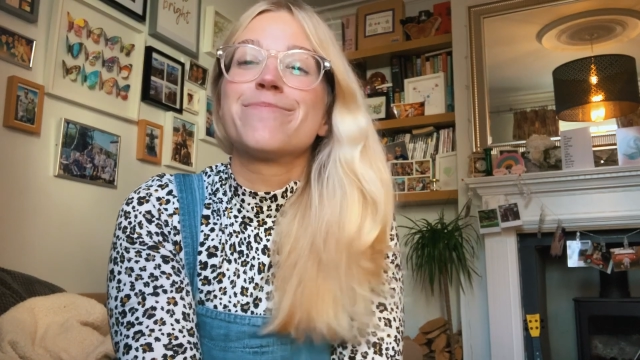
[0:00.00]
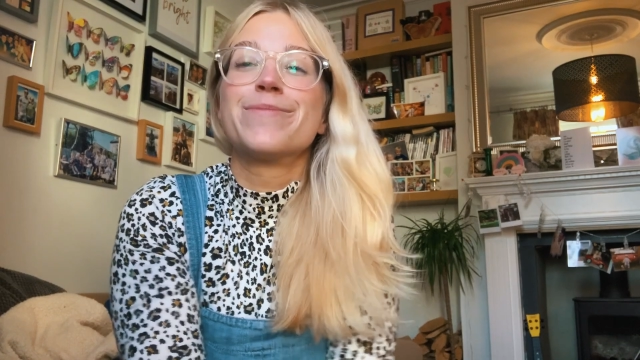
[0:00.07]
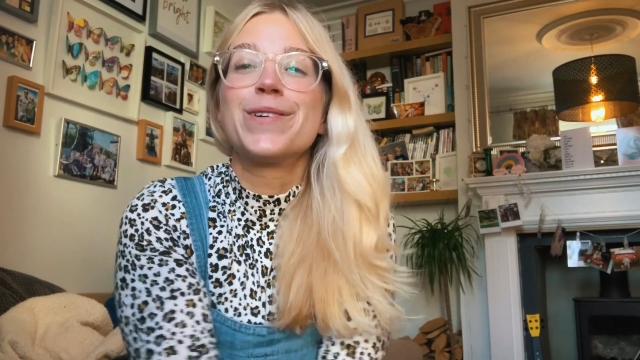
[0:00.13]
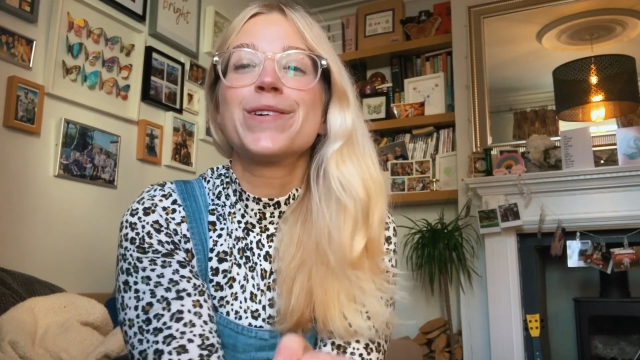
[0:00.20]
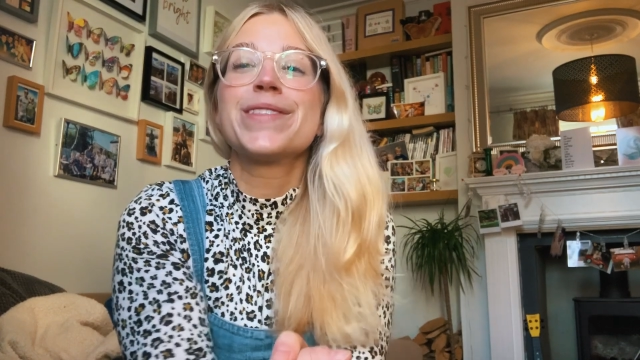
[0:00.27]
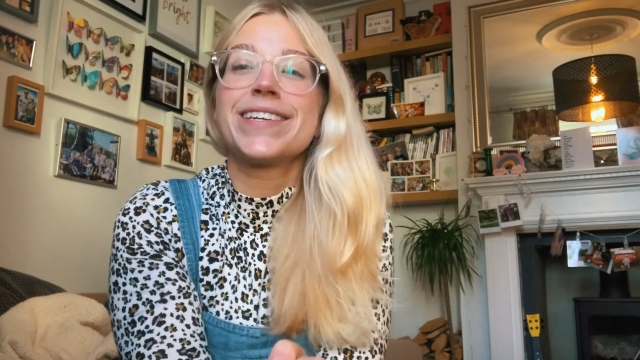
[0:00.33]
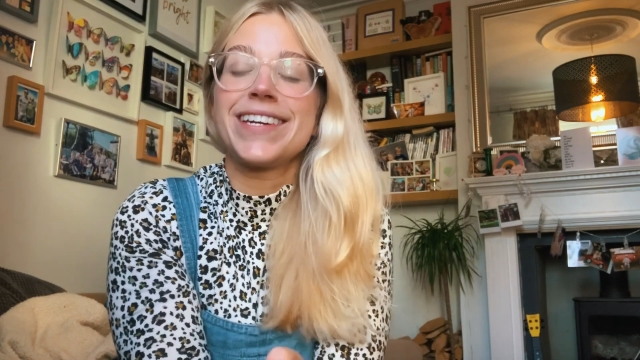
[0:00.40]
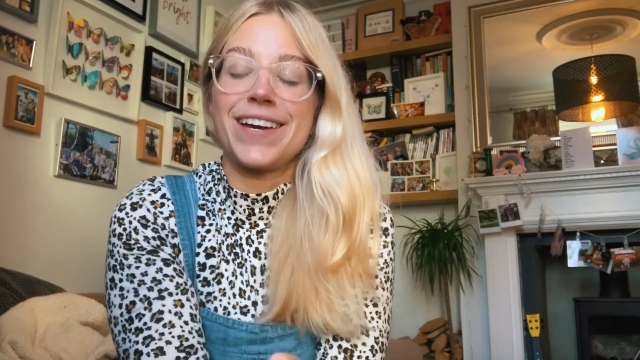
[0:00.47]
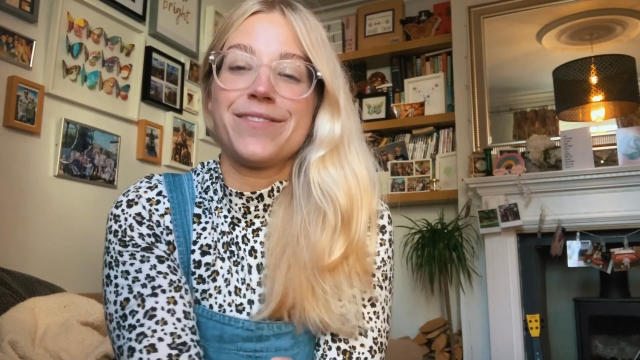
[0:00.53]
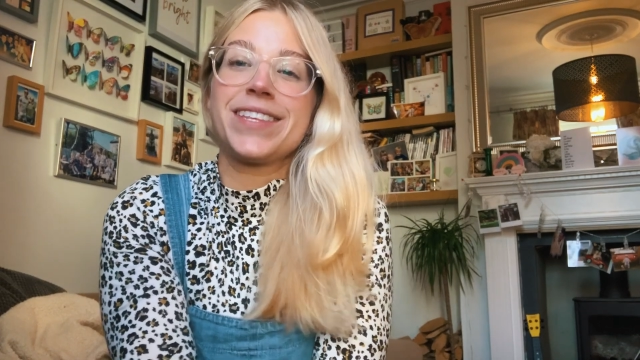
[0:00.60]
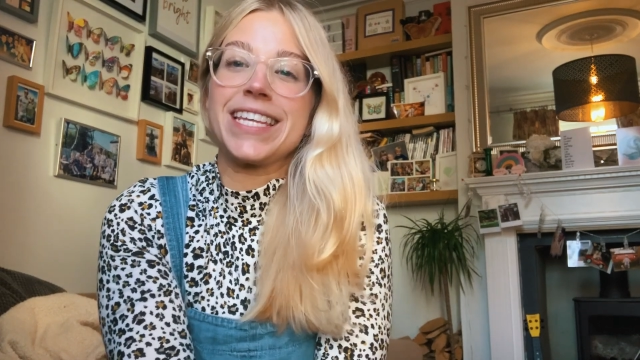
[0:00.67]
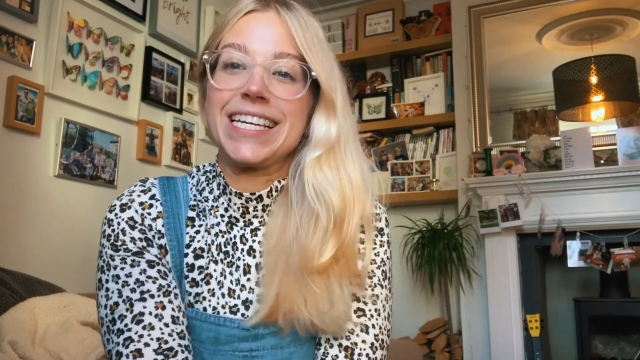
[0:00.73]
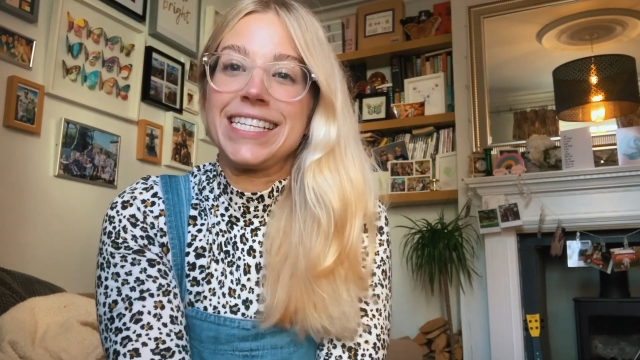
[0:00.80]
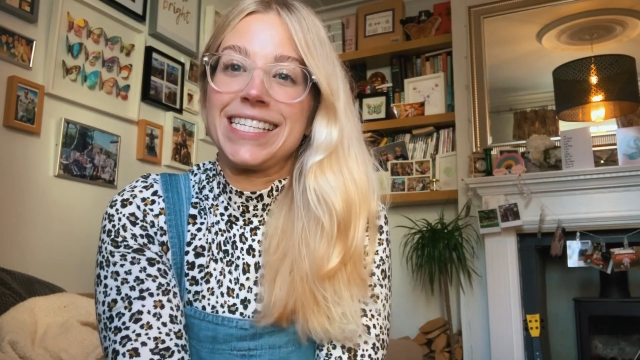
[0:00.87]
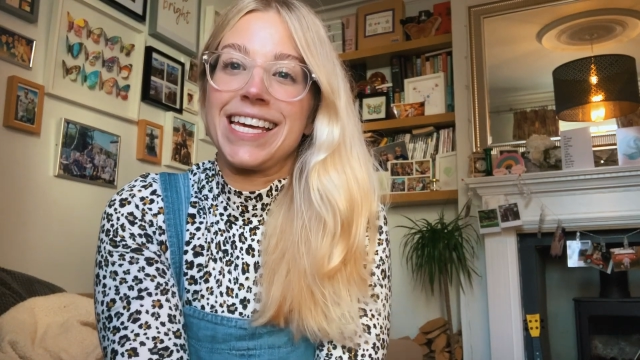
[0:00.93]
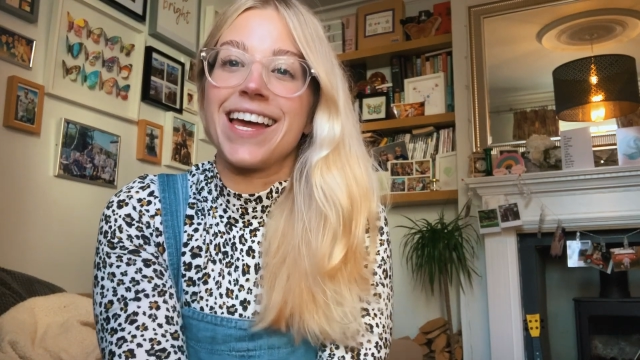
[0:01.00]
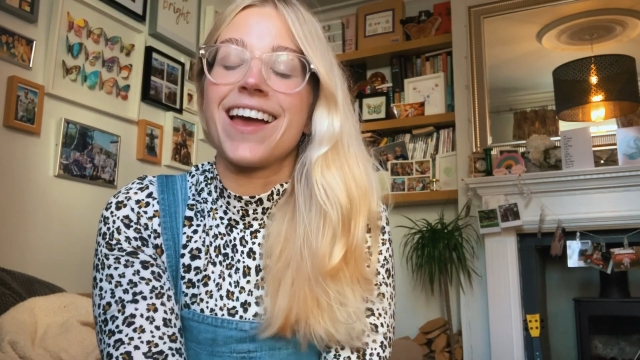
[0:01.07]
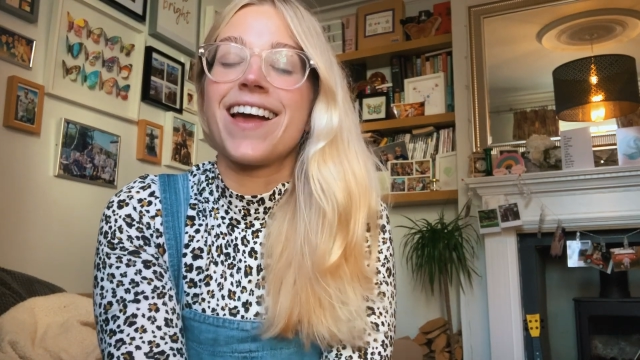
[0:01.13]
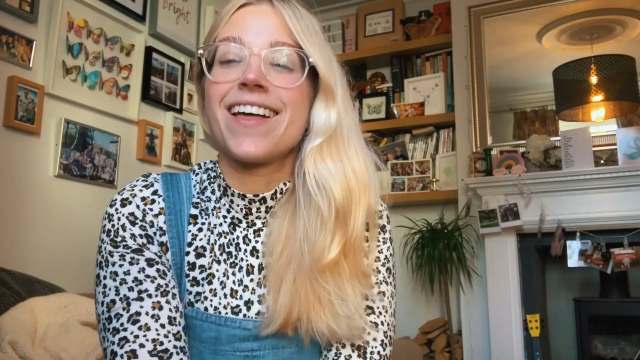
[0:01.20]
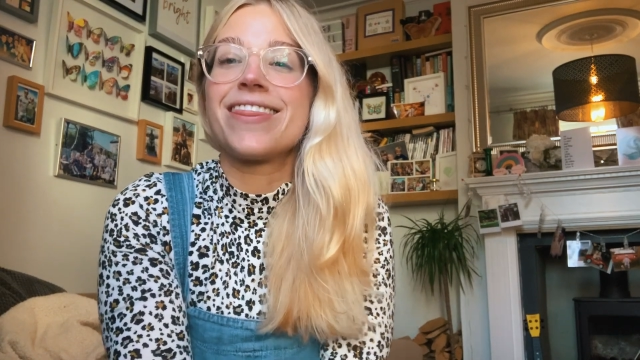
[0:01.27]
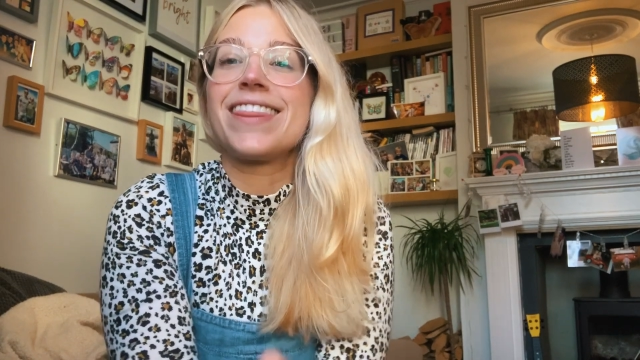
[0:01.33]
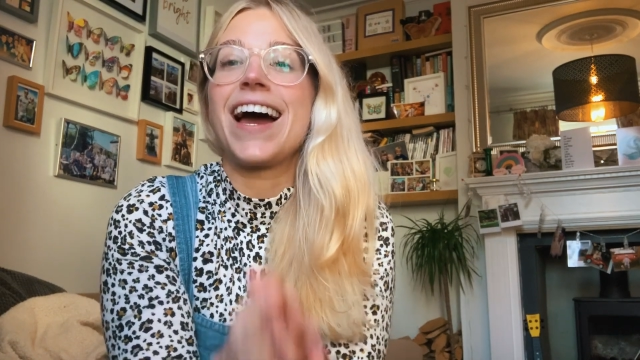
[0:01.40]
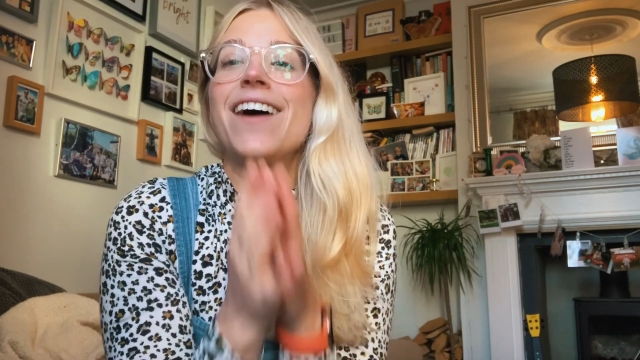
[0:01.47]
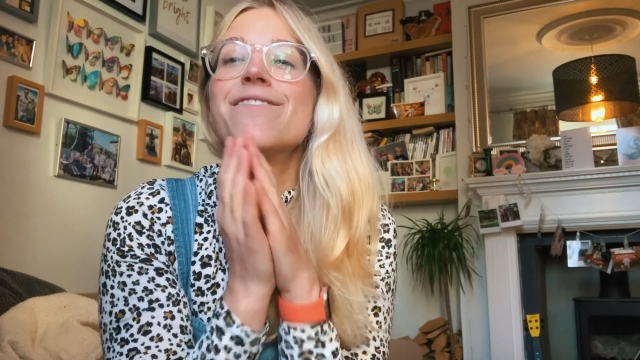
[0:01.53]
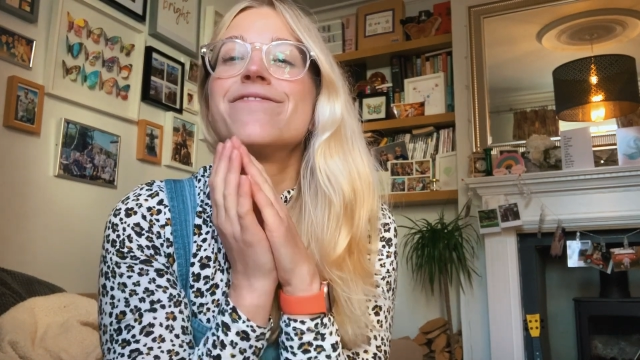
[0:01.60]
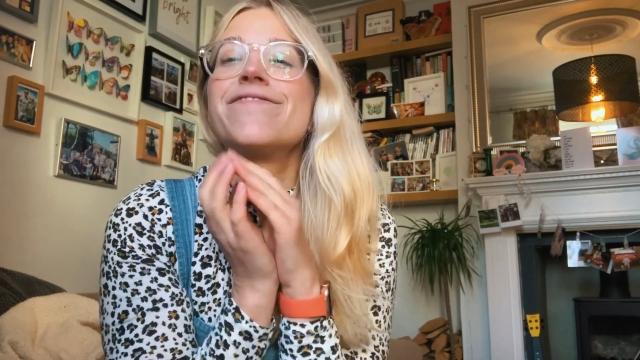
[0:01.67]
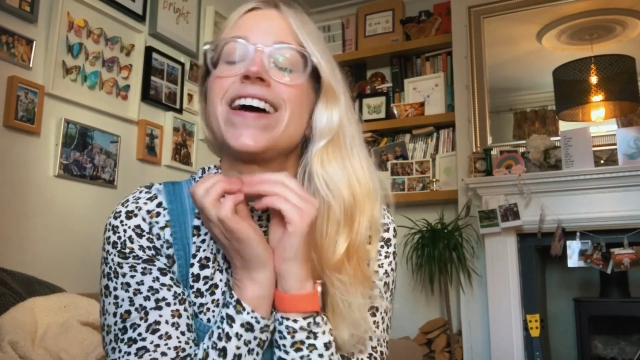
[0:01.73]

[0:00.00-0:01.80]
more than ever this year that